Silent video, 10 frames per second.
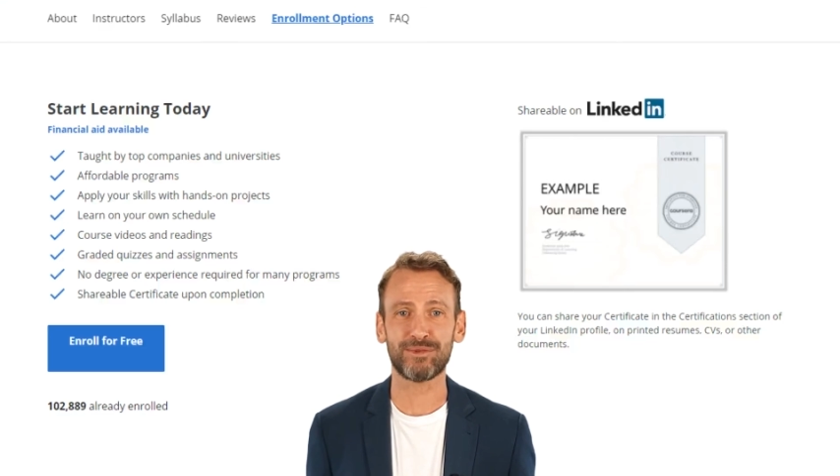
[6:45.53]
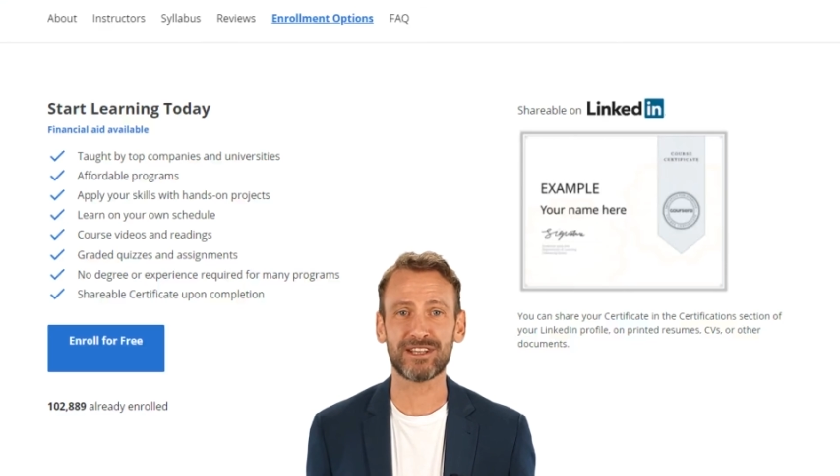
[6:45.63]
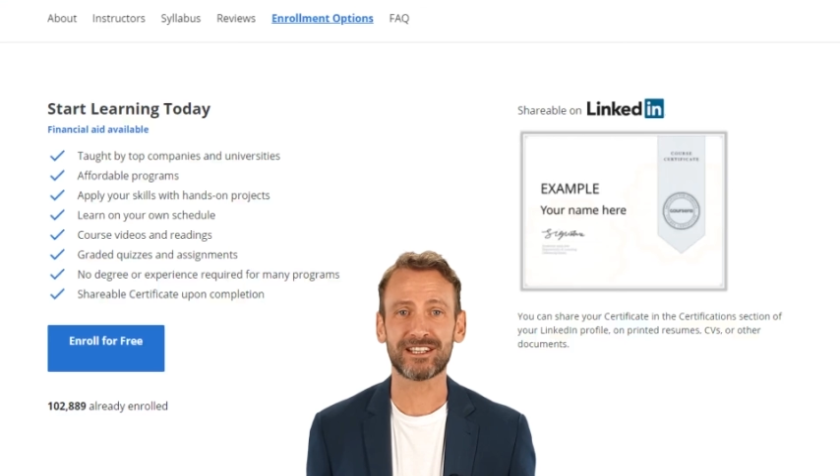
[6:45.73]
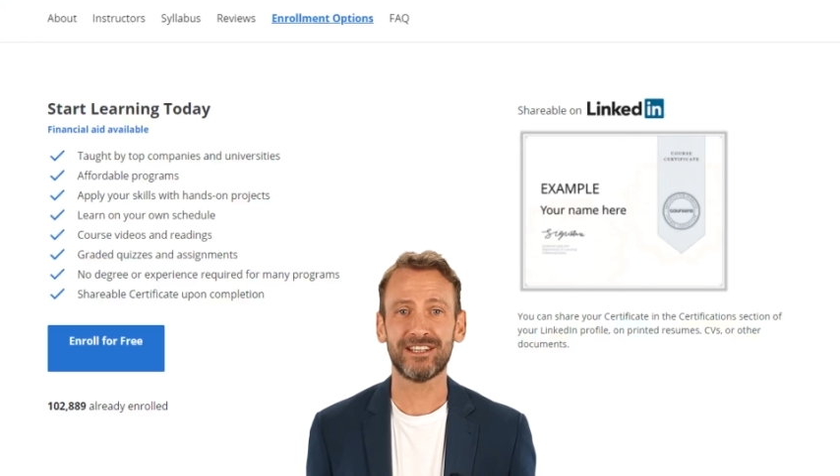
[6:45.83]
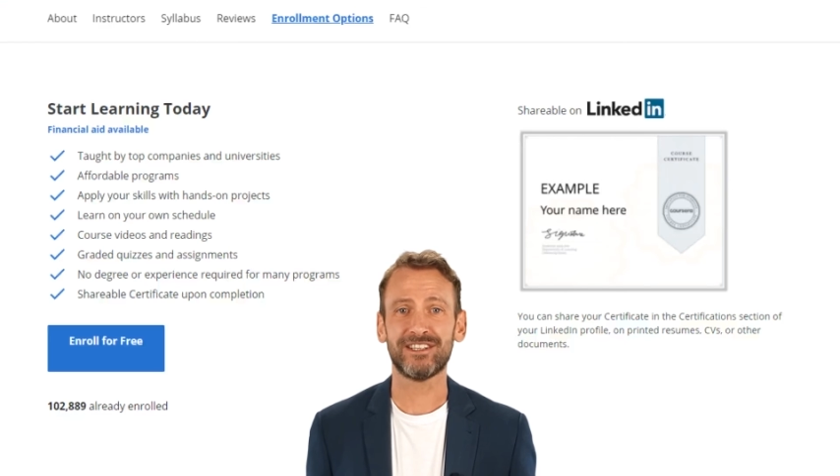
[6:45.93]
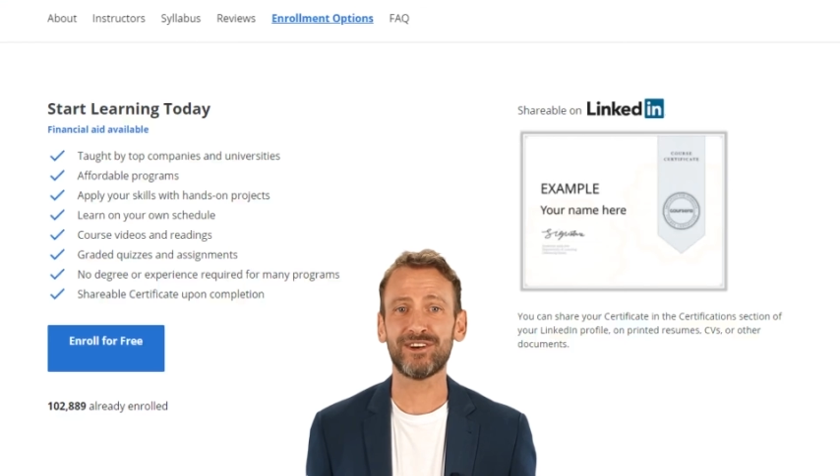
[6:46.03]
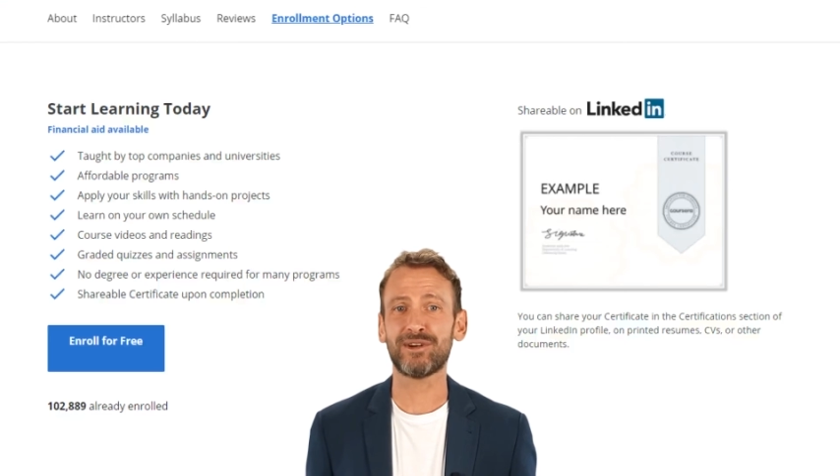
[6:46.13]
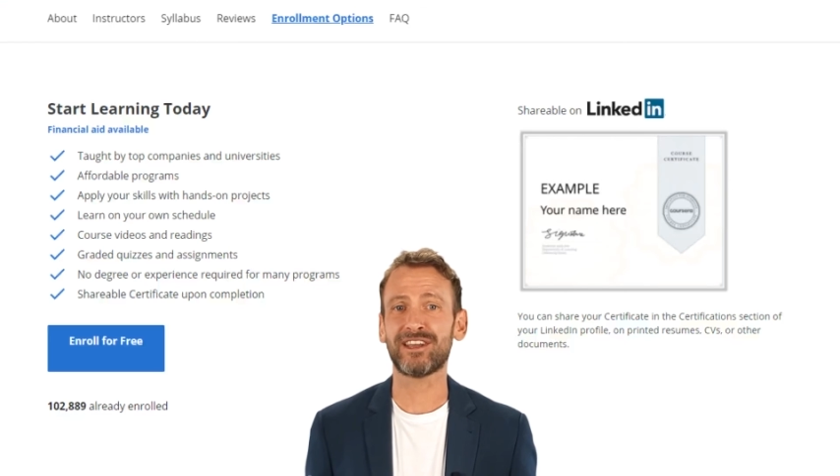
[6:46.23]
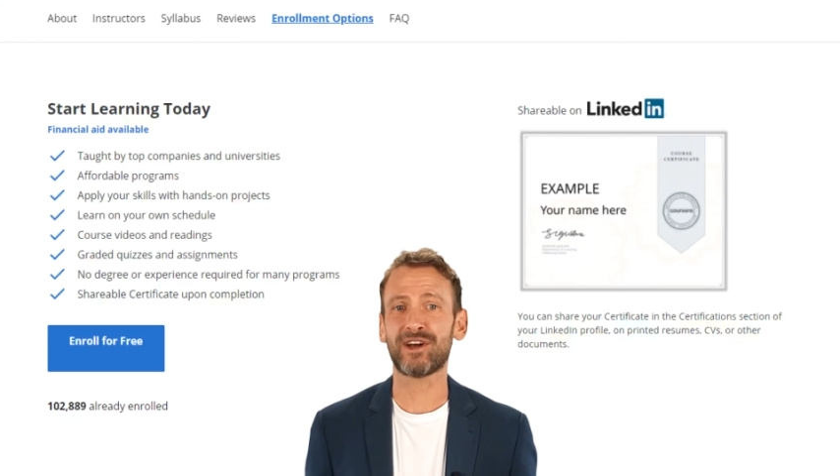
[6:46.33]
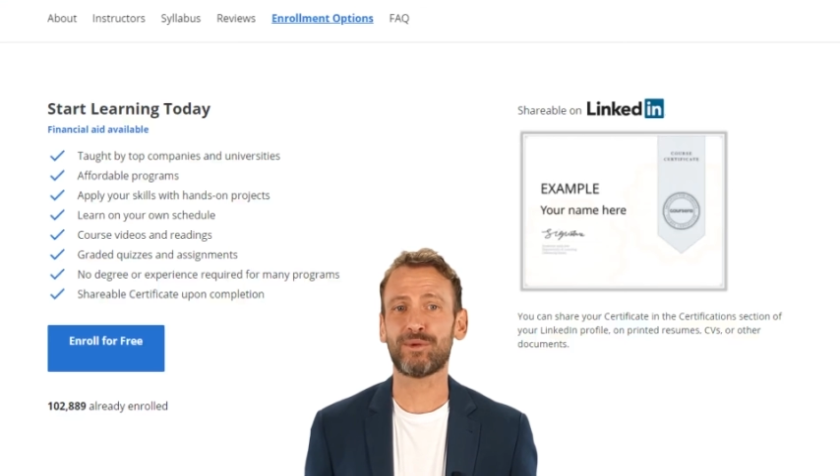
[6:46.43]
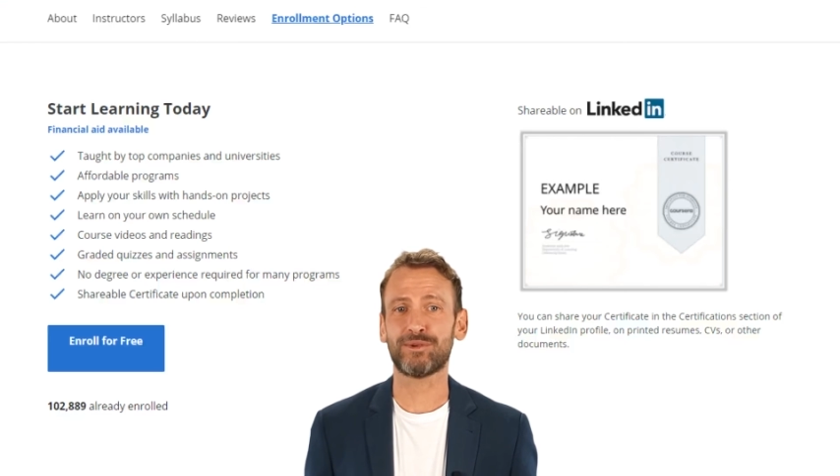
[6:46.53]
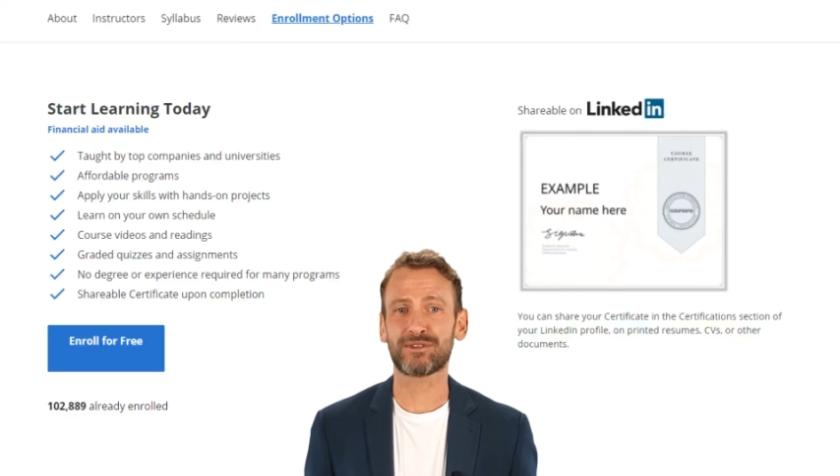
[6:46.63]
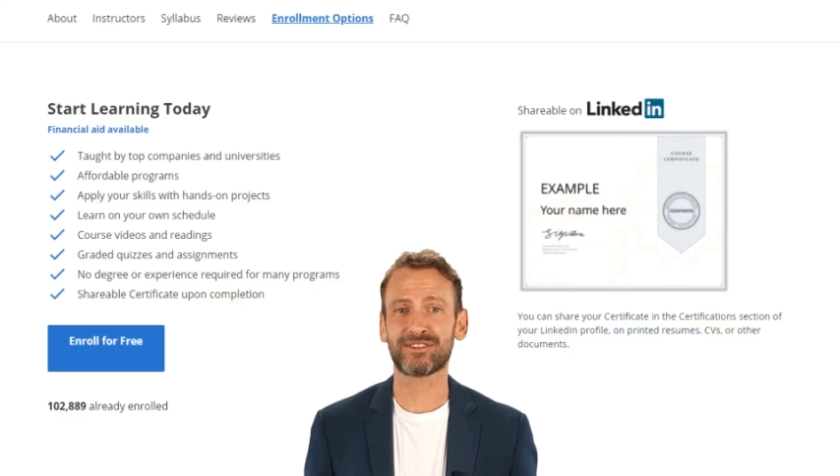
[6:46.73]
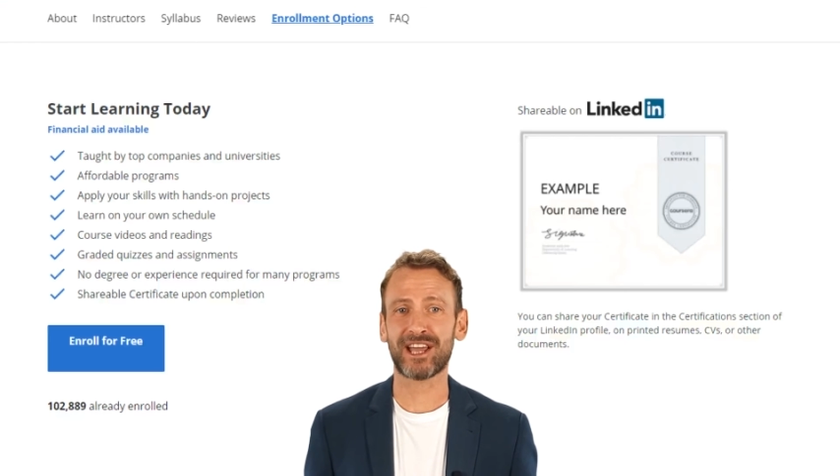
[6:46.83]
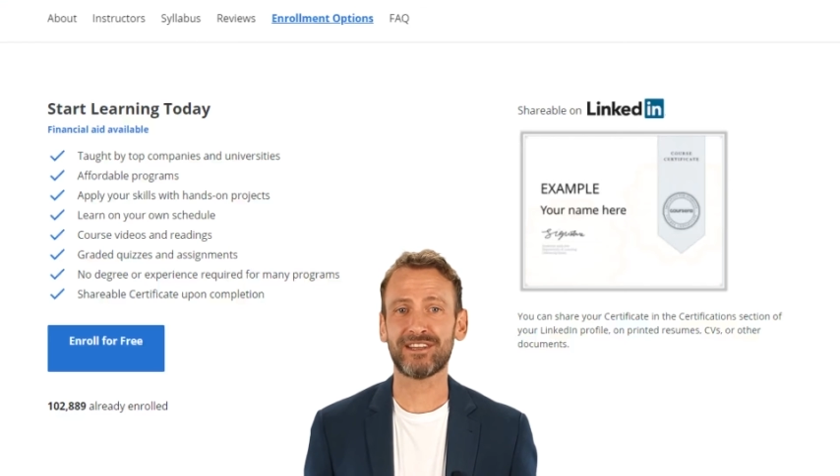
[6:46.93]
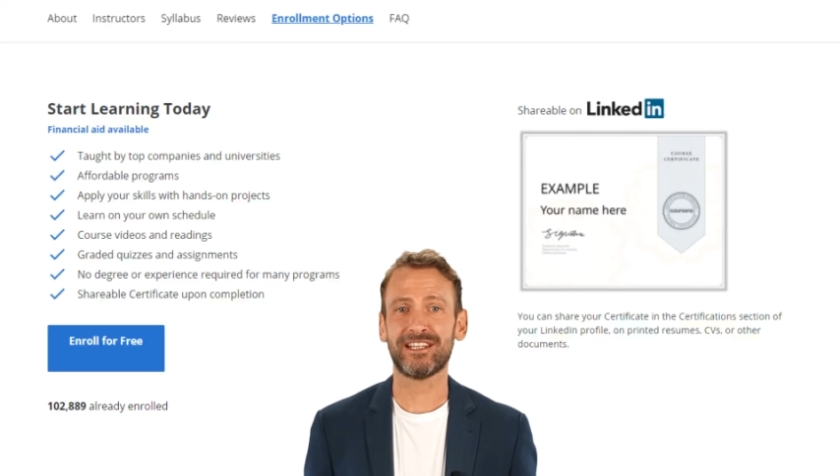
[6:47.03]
we sincerely hope you found